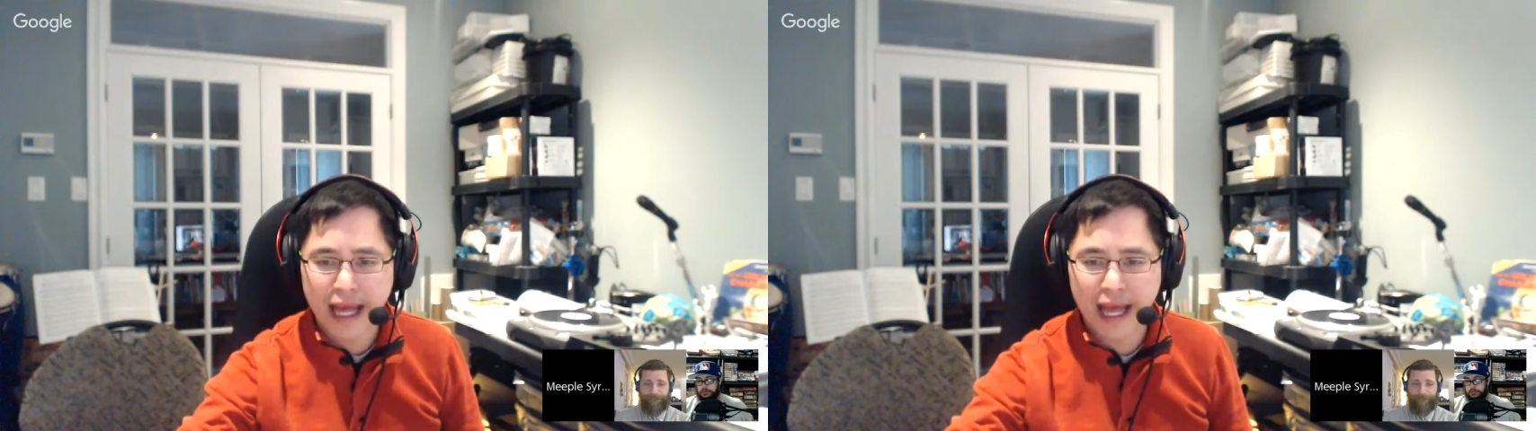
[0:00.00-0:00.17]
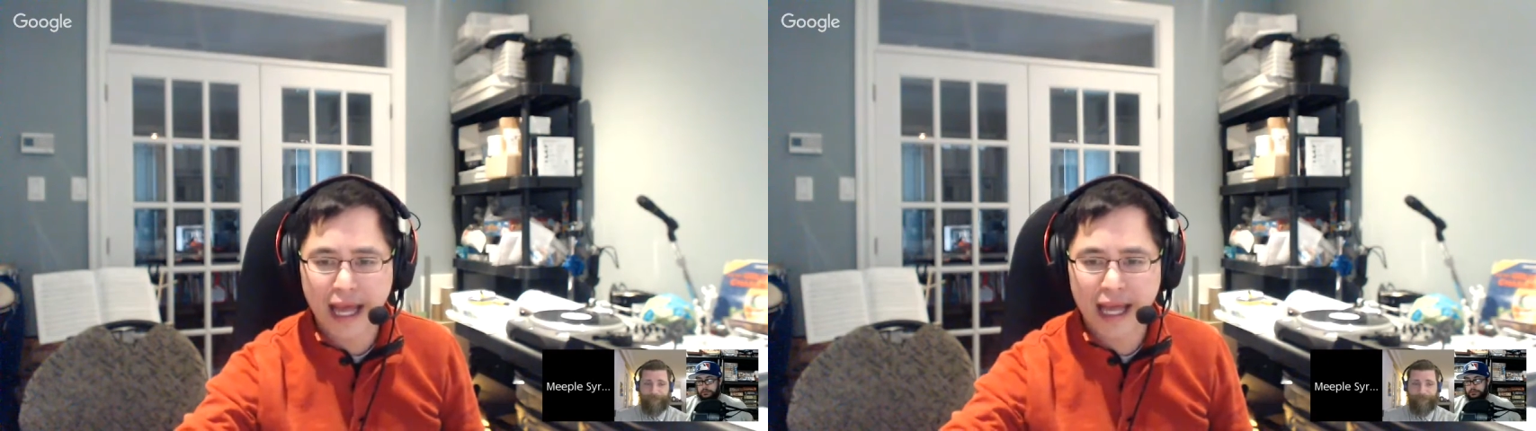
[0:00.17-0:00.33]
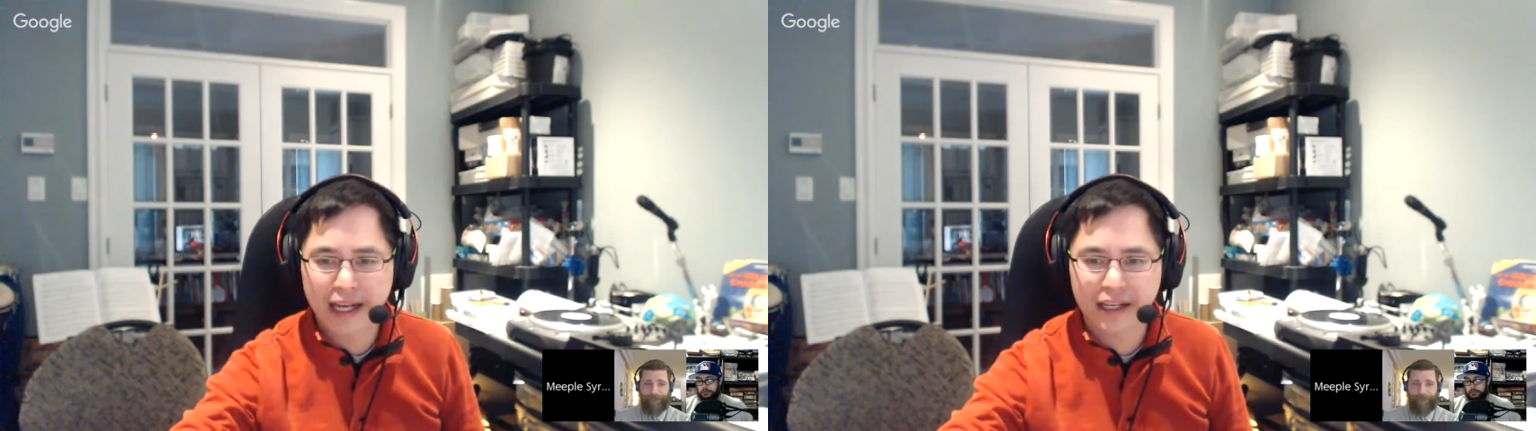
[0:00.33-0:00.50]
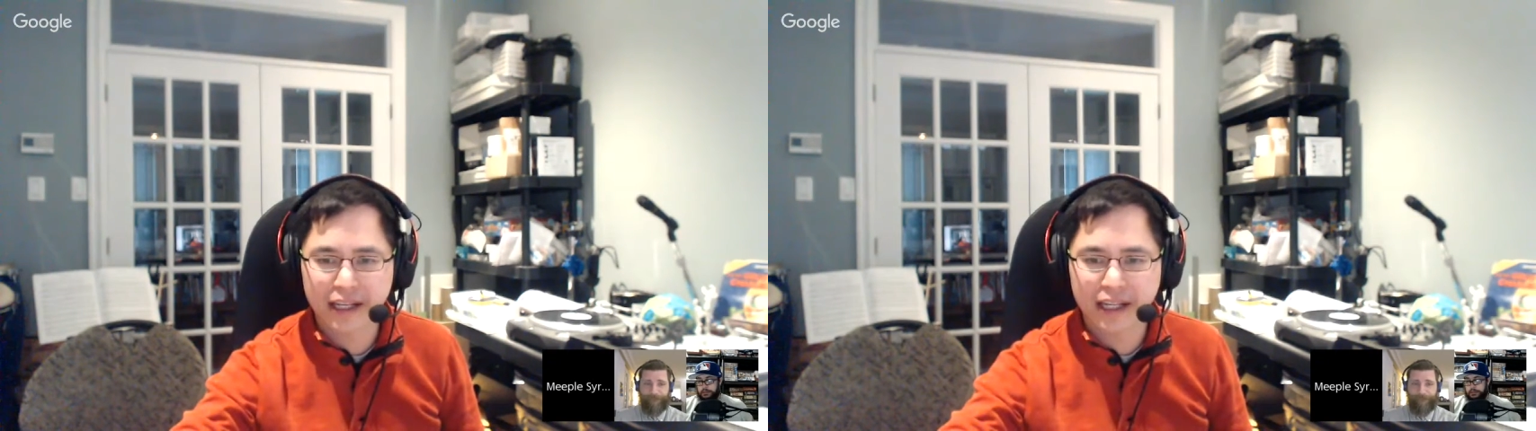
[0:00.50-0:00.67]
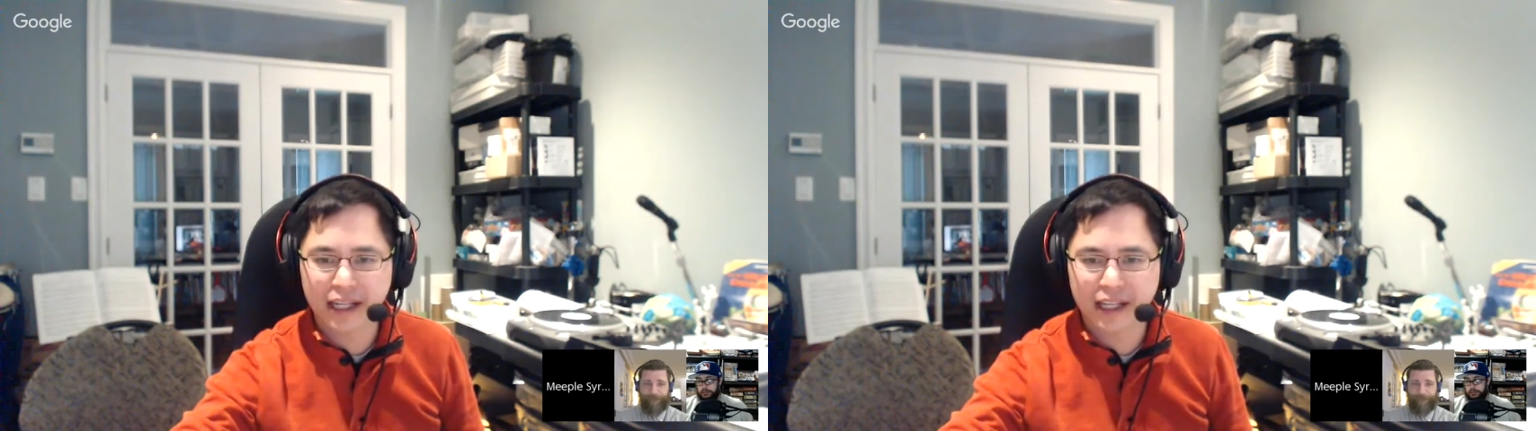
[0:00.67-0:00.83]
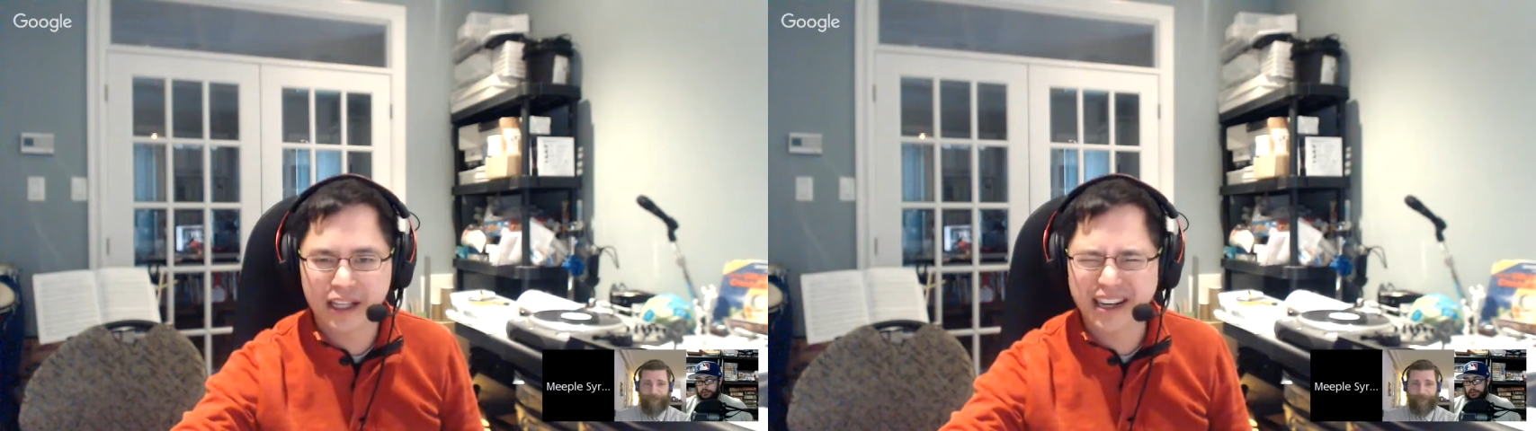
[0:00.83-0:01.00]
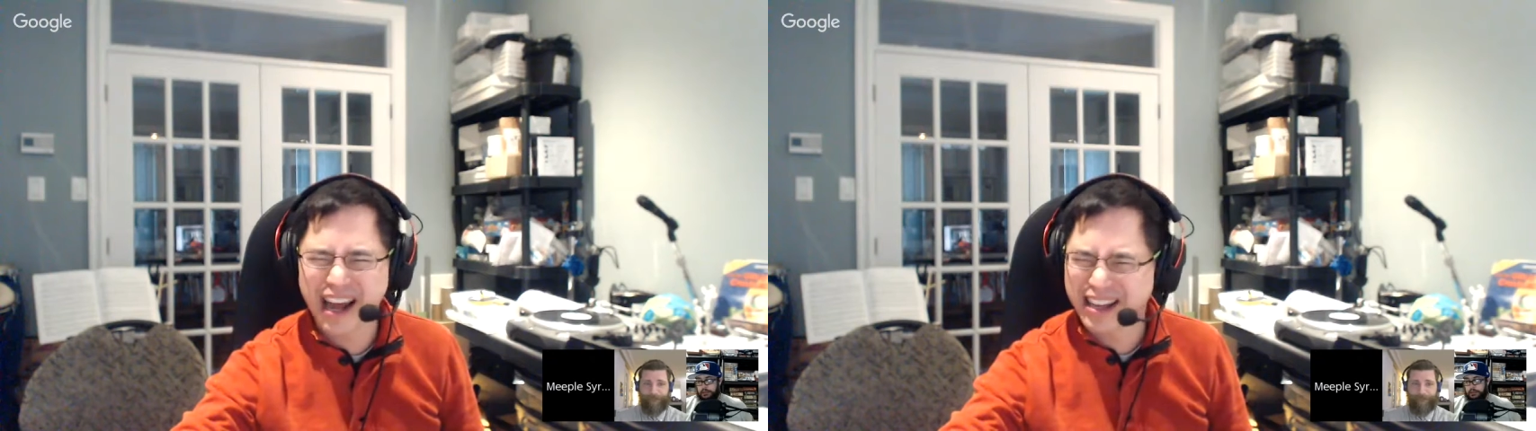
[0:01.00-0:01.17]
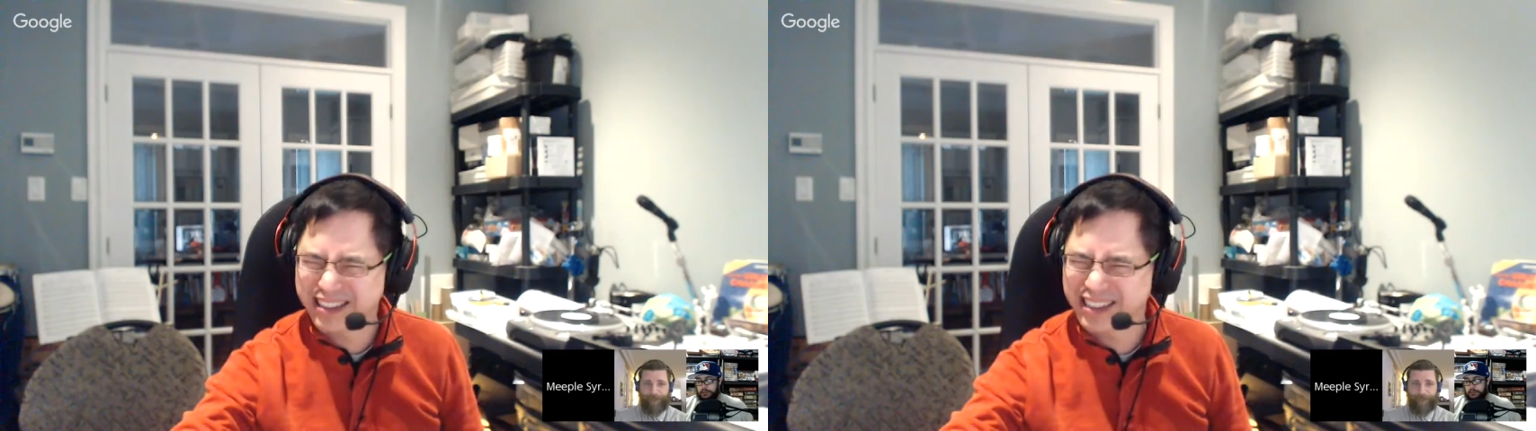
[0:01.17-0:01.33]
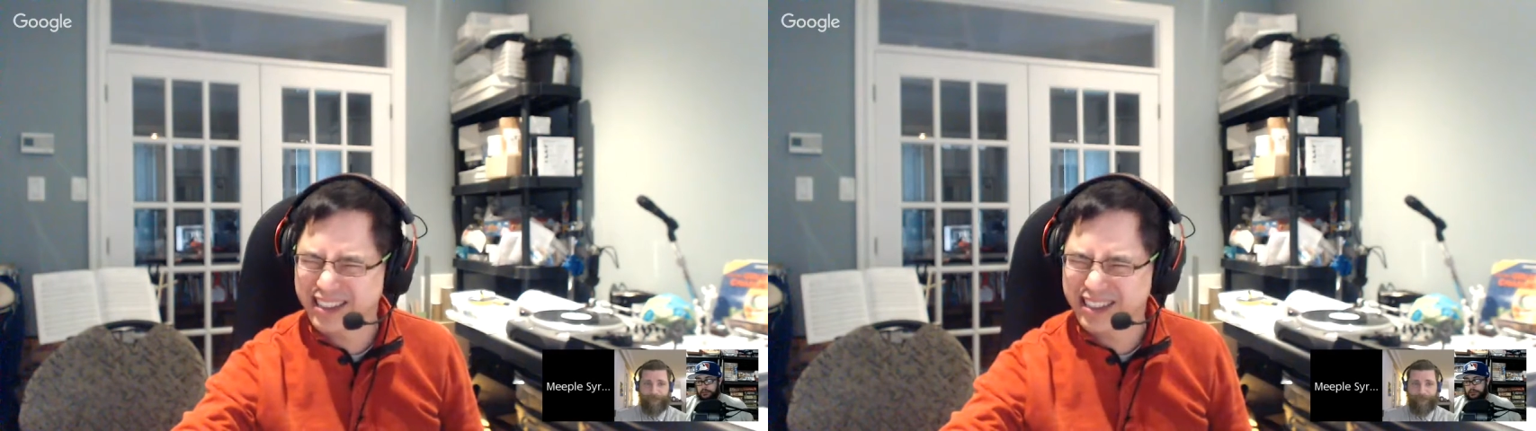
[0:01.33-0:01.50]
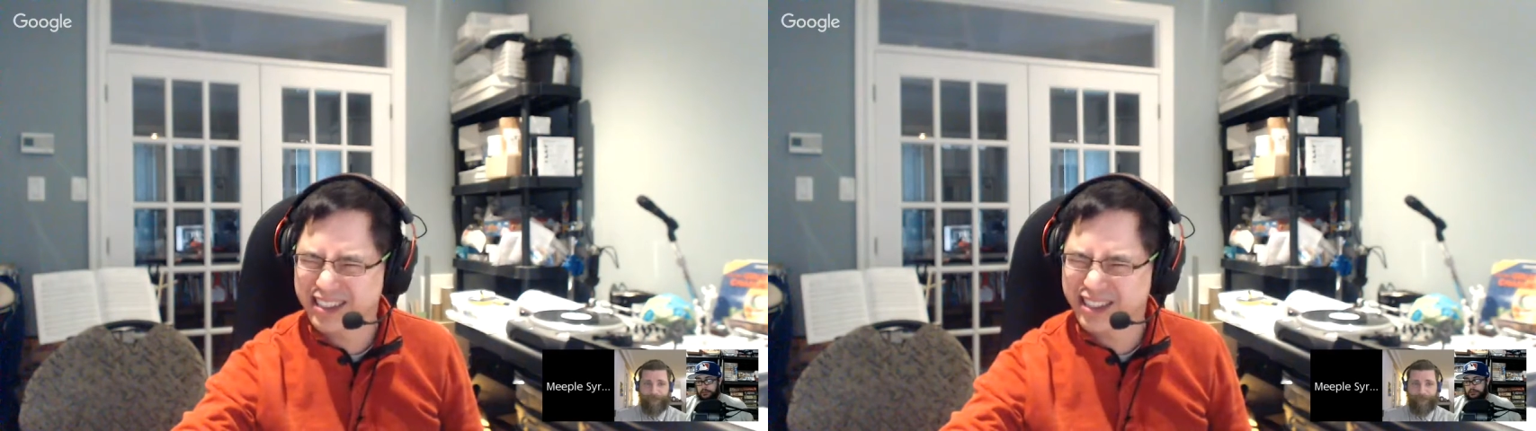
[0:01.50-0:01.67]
And in essence,